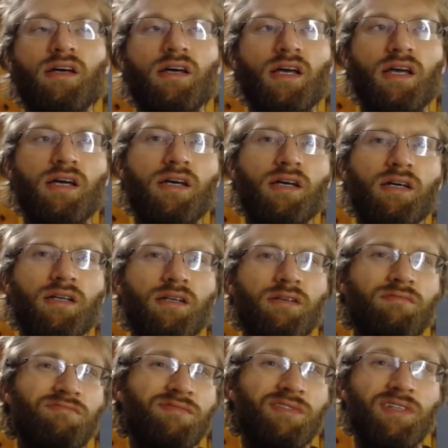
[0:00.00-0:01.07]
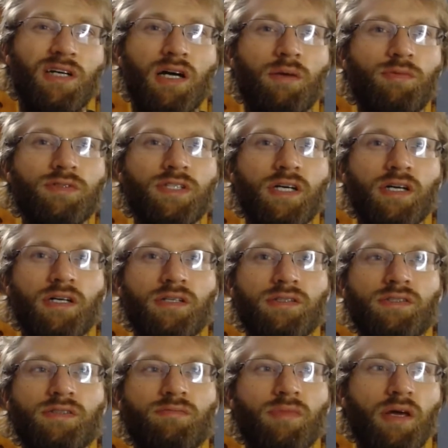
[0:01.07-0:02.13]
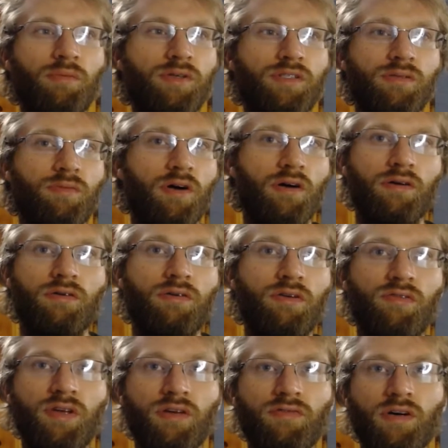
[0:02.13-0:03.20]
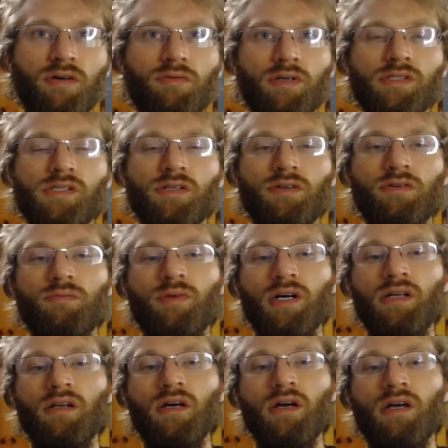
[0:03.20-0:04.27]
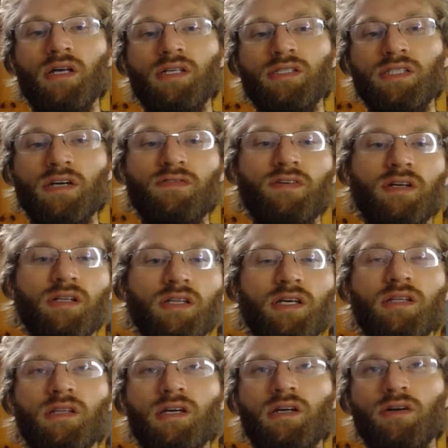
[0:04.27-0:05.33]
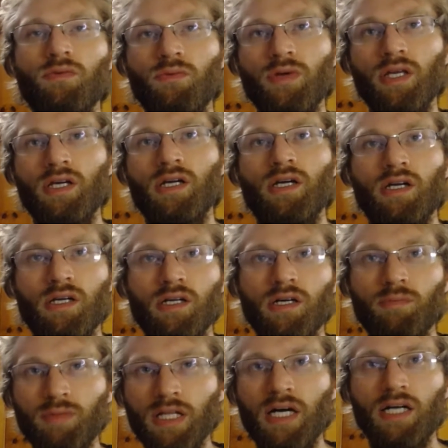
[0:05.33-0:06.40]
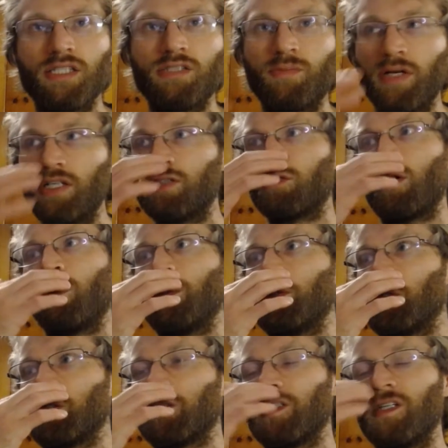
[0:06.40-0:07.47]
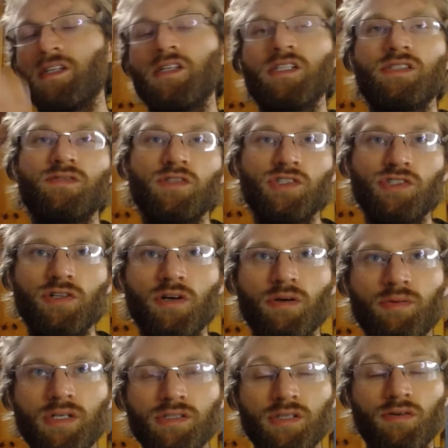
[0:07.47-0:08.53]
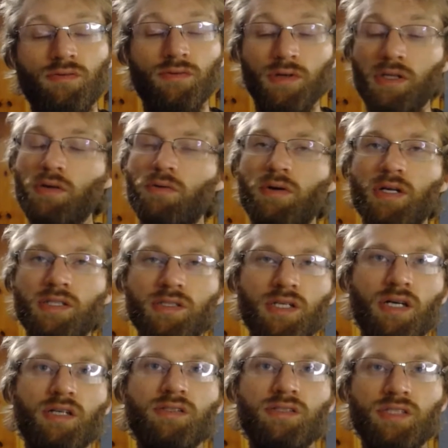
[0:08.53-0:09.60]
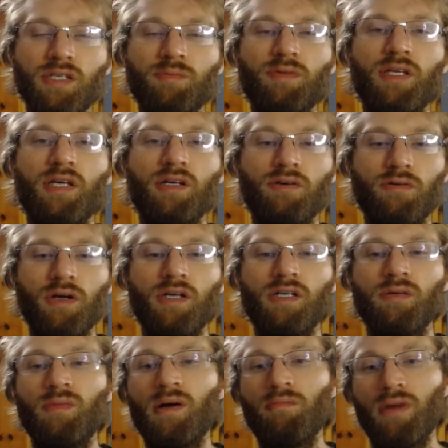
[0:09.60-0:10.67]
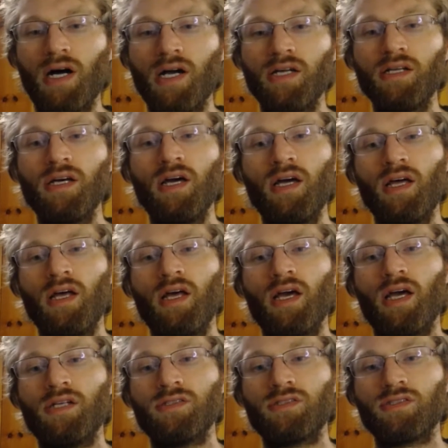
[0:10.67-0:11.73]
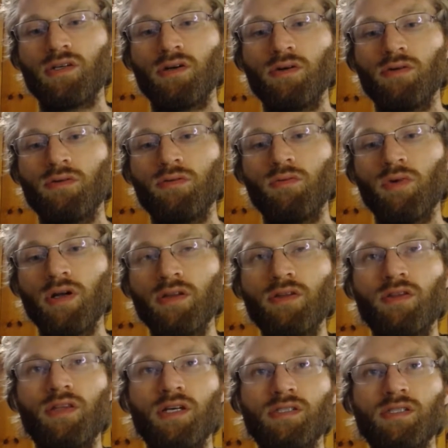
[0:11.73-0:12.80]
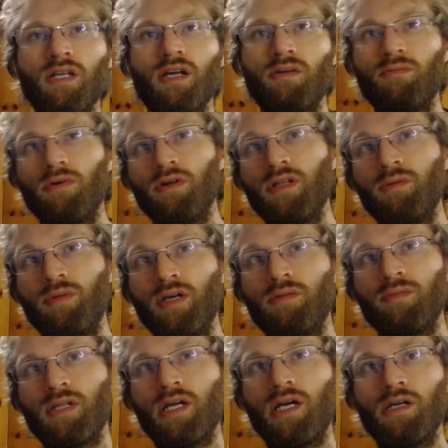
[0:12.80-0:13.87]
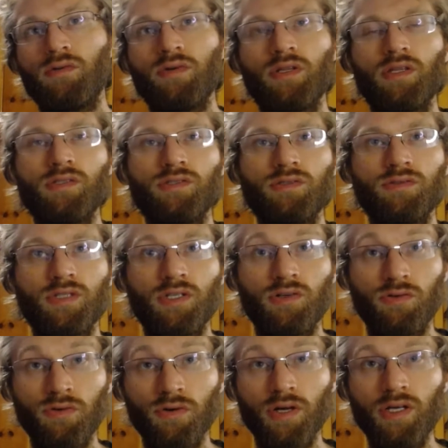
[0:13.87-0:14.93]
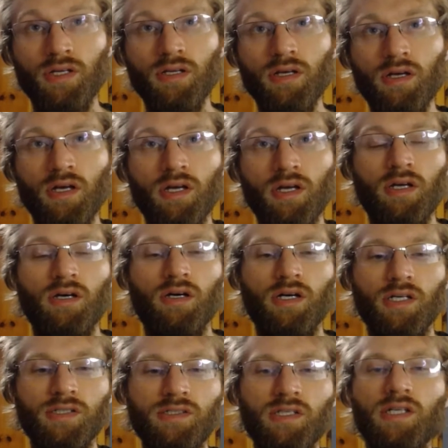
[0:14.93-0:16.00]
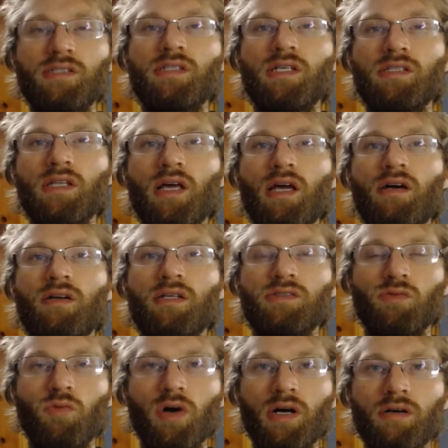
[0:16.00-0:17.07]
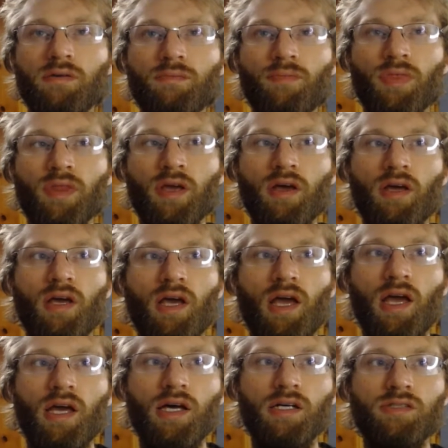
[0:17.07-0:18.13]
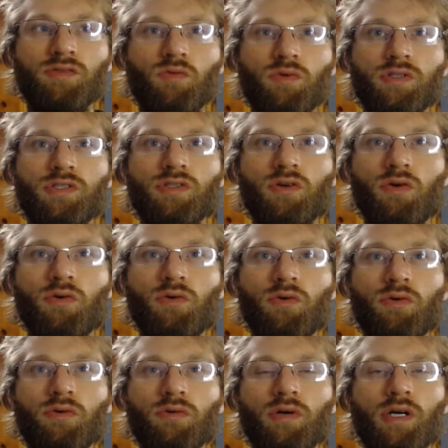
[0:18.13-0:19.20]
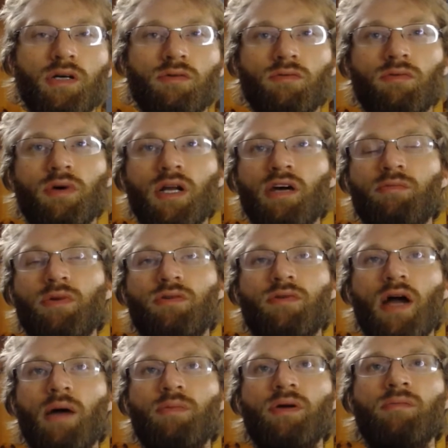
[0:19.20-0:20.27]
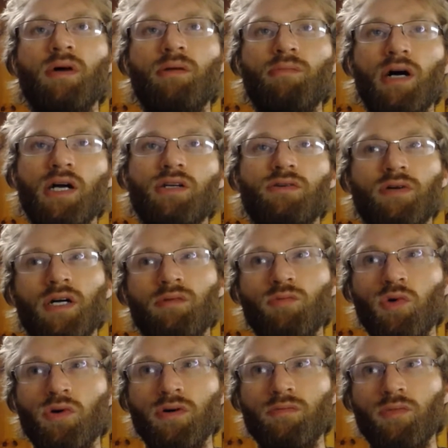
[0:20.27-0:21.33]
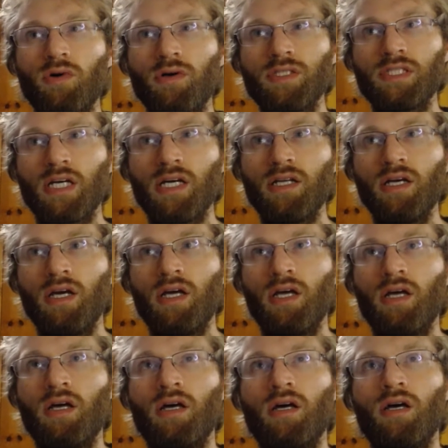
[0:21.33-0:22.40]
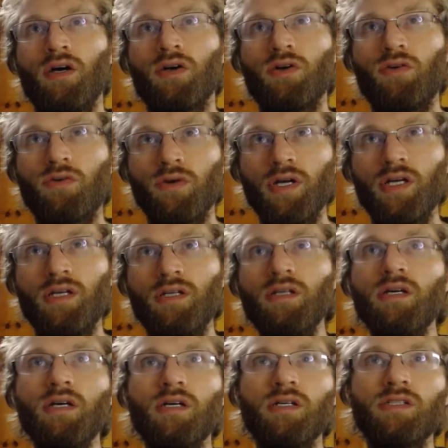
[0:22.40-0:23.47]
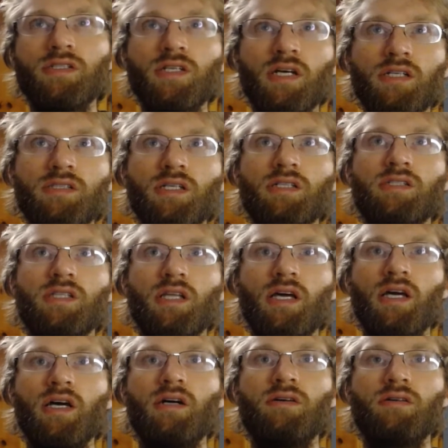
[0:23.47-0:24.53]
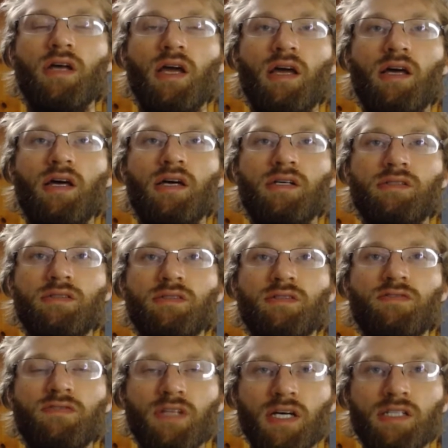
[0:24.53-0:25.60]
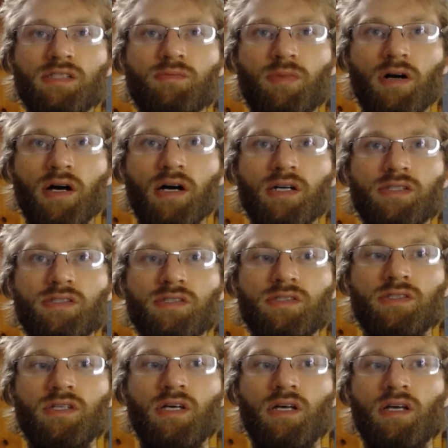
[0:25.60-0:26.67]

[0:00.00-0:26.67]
in a couple days, maybe tomorrow even if I want to, but definitely in like a week. I'm going to apply spaced repetition to this for sure because I really want it to get deeply ingrained in my mind. And so one of the things that I've really been playing with is using grid CSS layout as well. And what's cool and what I've been wrapping my mind around more and more is that grid CSS layout and Flexbox